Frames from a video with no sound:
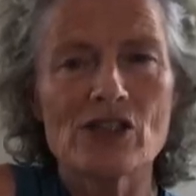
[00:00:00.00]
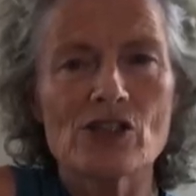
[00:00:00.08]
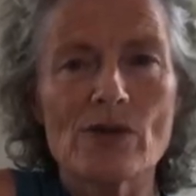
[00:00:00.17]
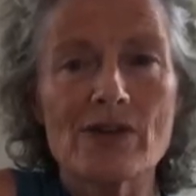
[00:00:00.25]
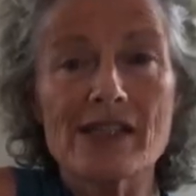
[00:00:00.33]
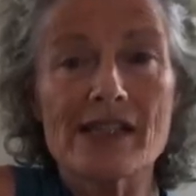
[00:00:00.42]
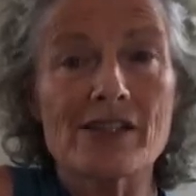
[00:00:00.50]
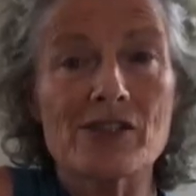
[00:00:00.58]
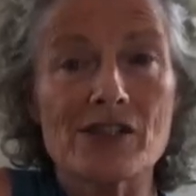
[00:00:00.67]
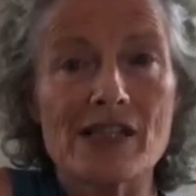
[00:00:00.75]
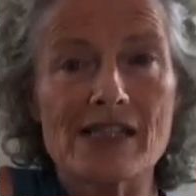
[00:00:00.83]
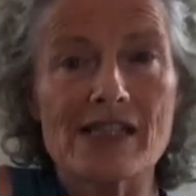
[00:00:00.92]
So what this
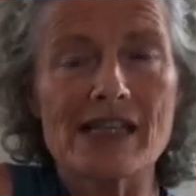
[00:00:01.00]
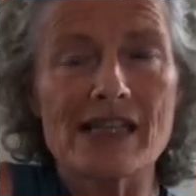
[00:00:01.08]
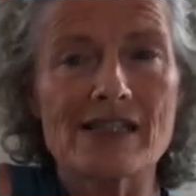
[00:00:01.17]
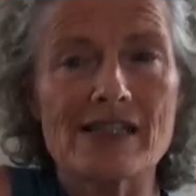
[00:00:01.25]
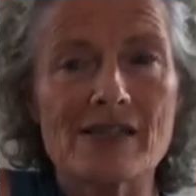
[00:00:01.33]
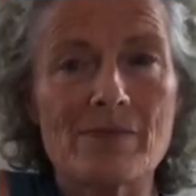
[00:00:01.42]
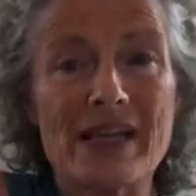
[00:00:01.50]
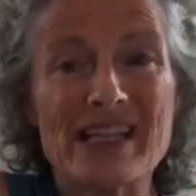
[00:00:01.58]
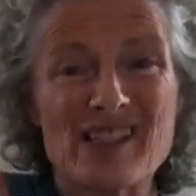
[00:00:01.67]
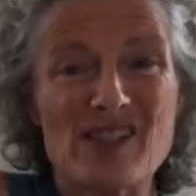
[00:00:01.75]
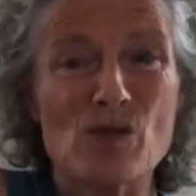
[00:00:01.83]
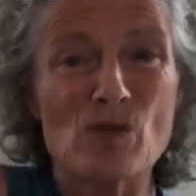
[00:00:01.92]
exercise does is it
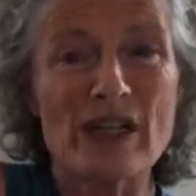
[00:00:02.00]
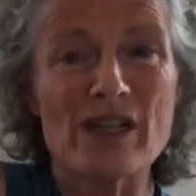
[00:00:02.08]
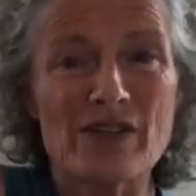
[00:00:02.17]
makes us aware